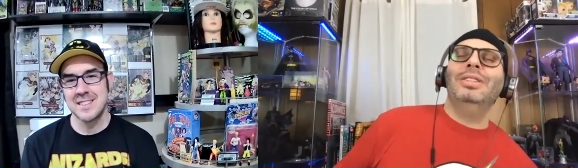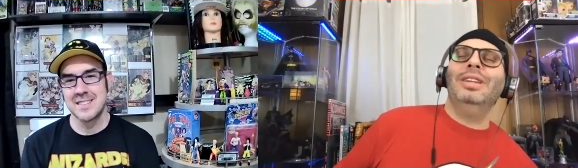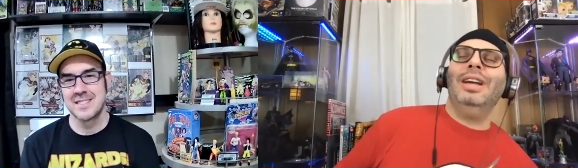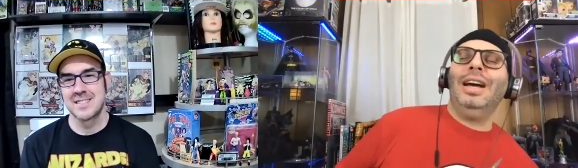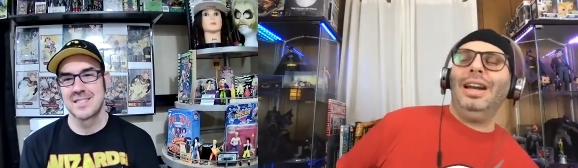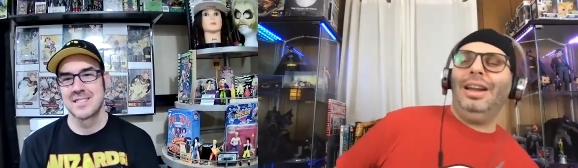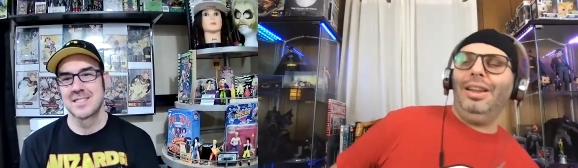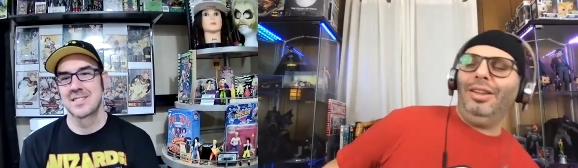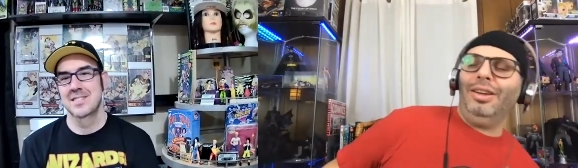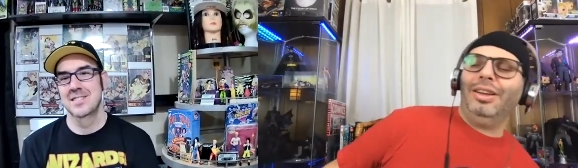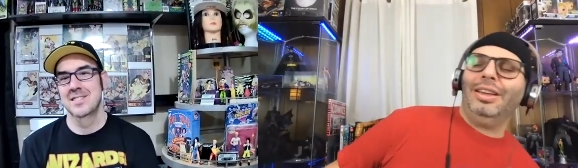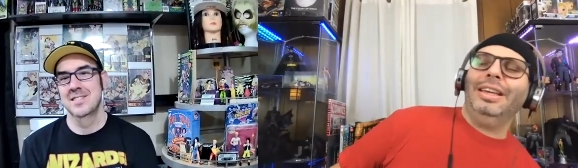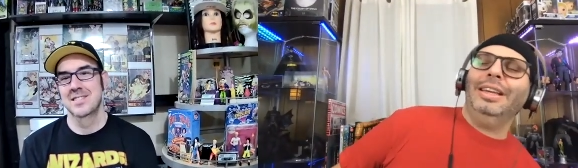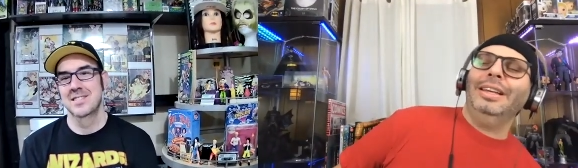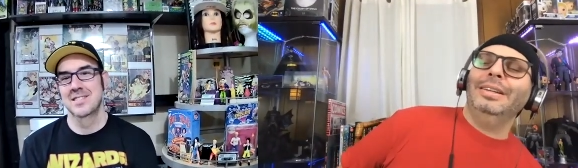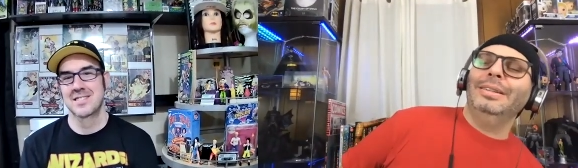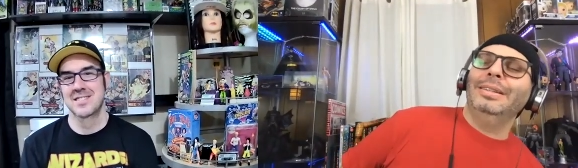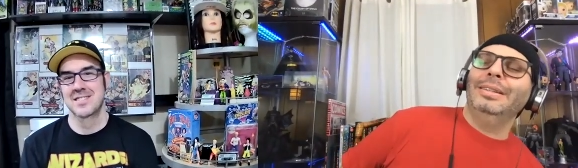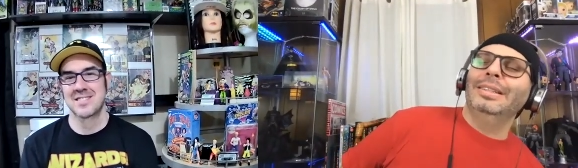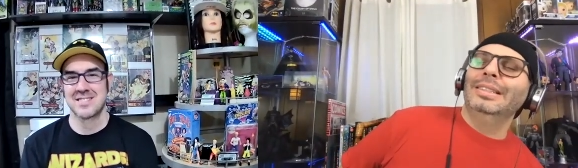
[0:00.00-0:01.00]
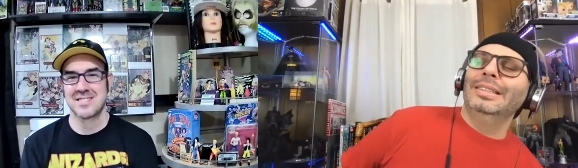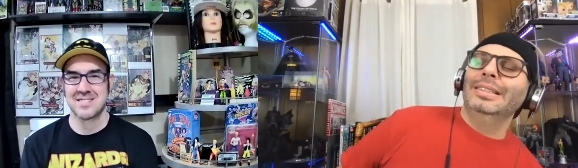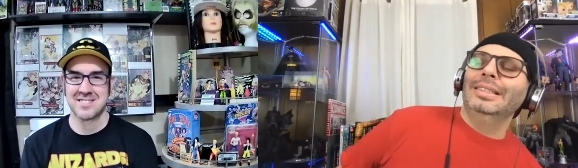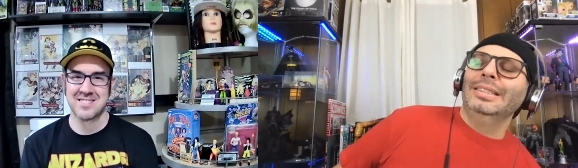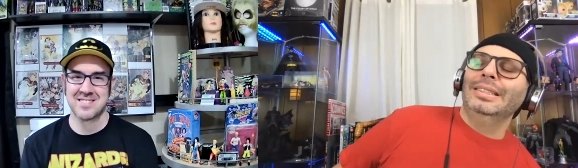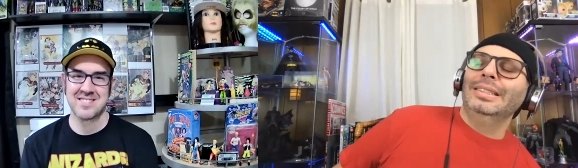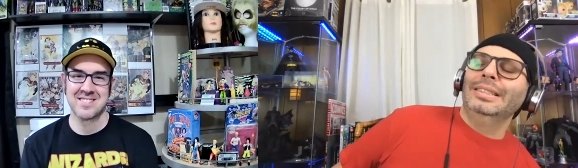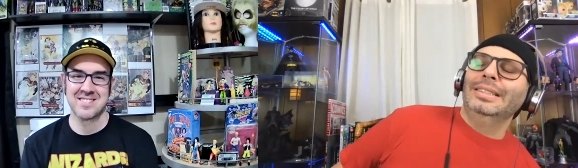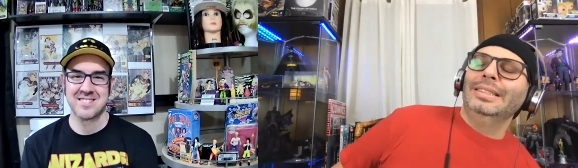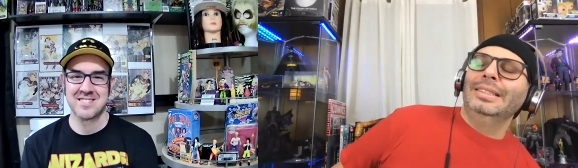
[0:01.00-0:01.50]
Speaker 1: not looking.
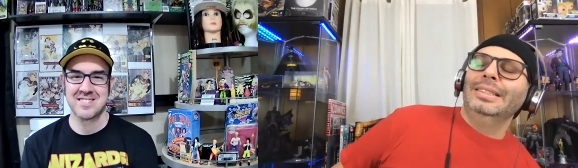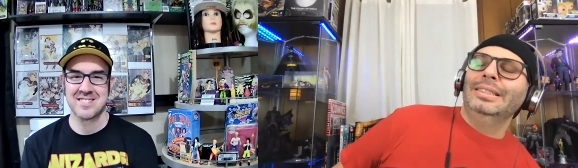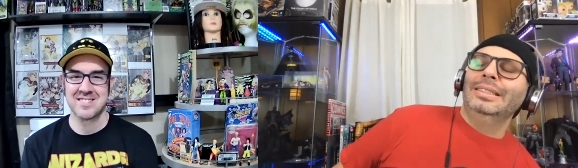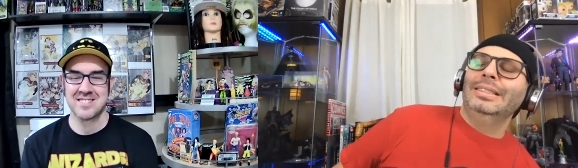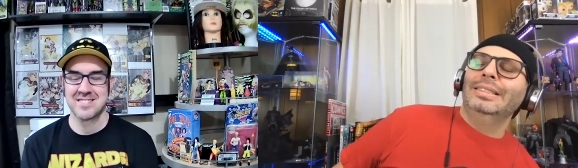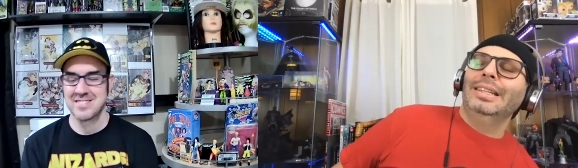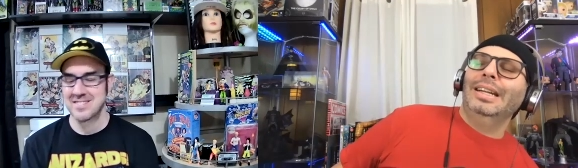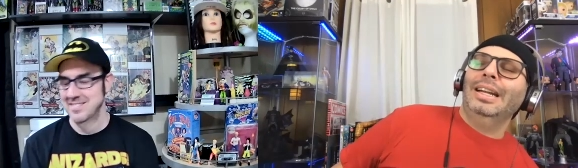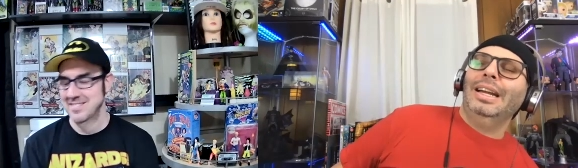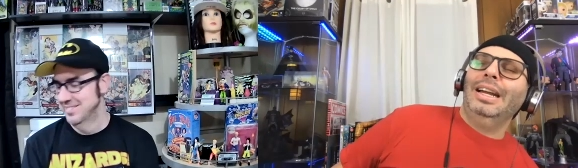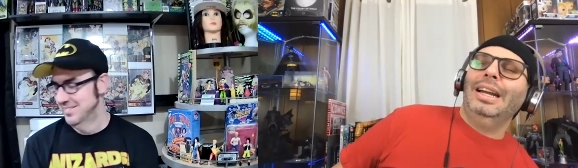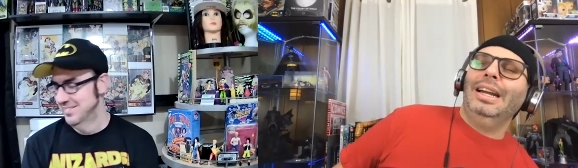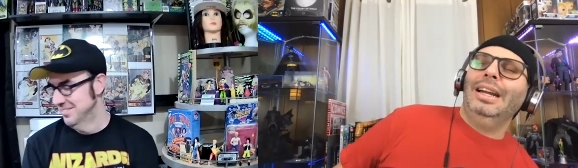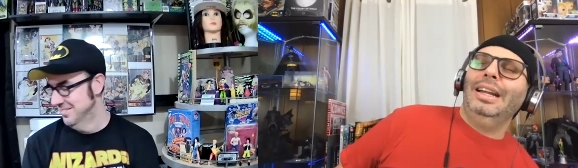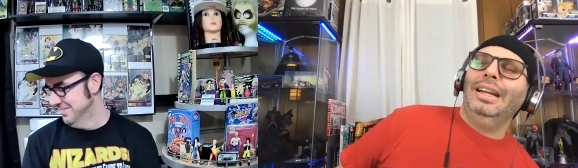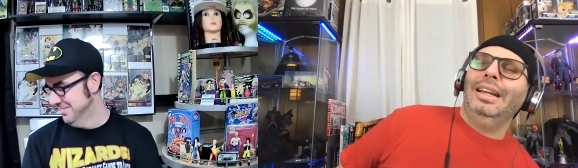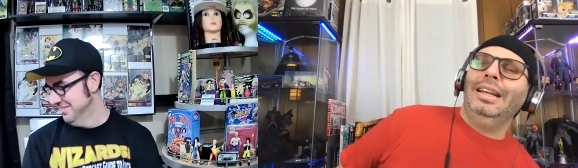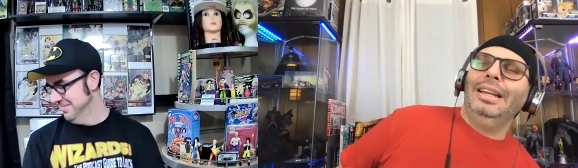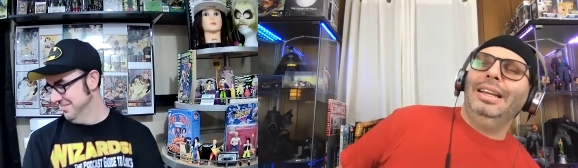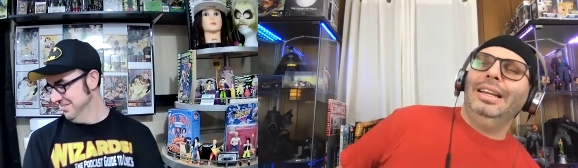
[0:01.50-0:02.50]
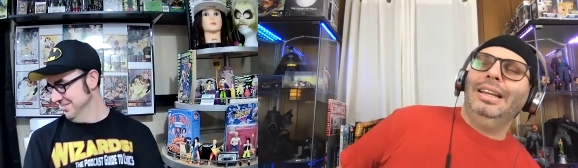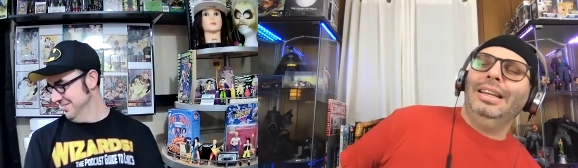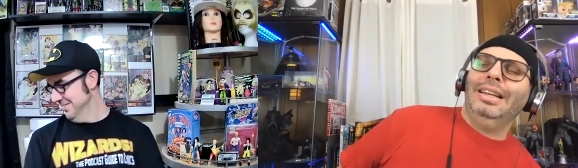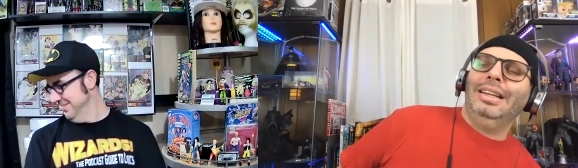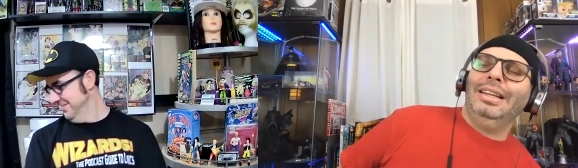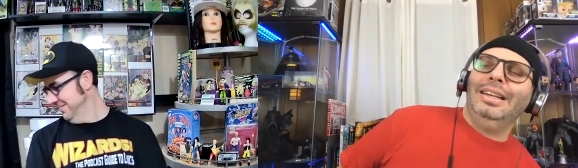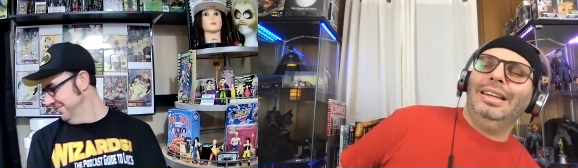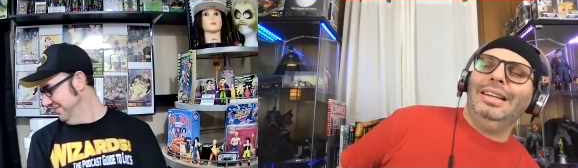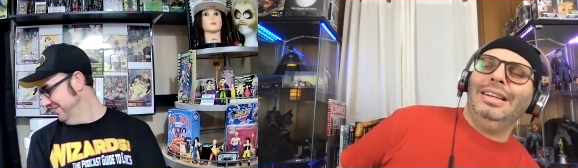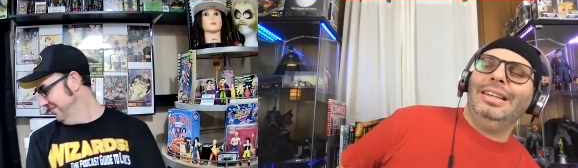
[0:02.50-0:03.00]

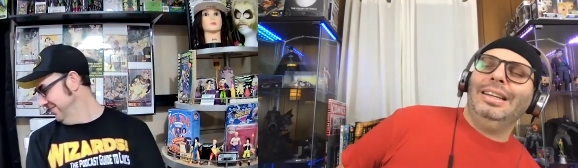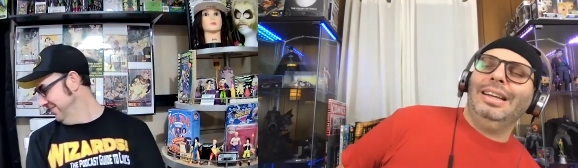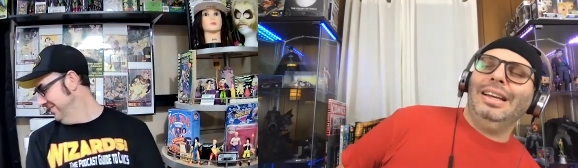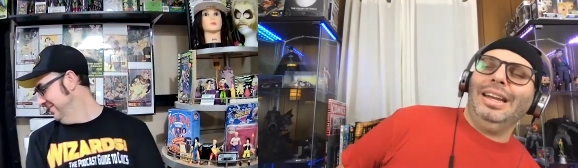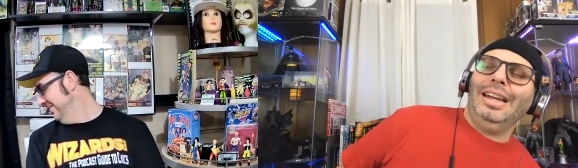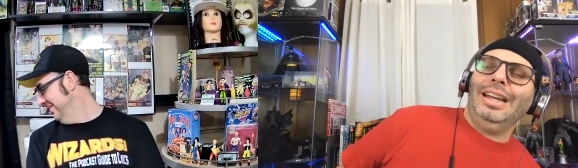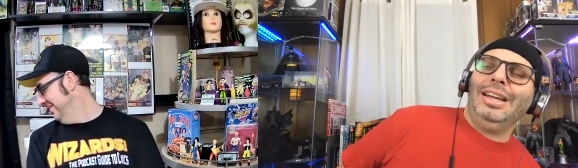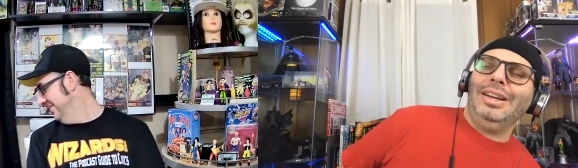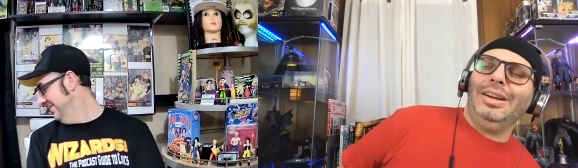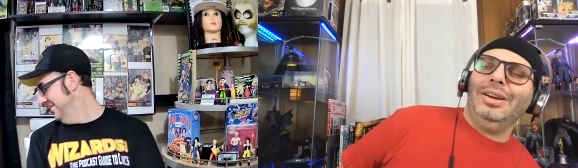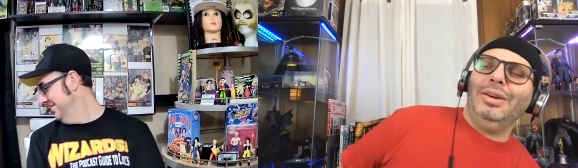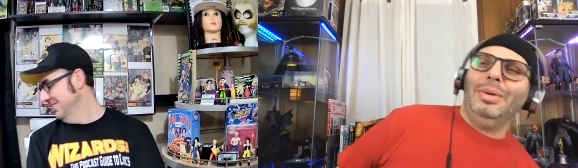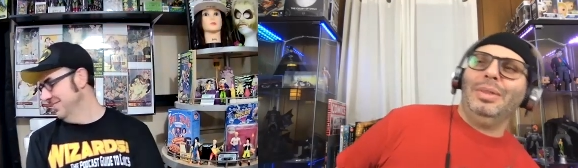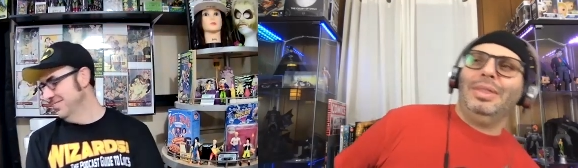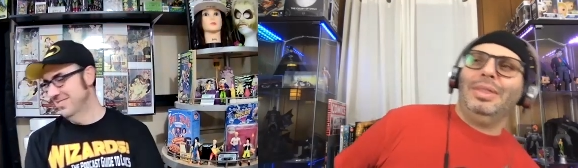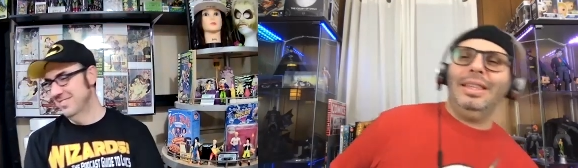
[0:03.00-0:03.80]
And I'm going to go with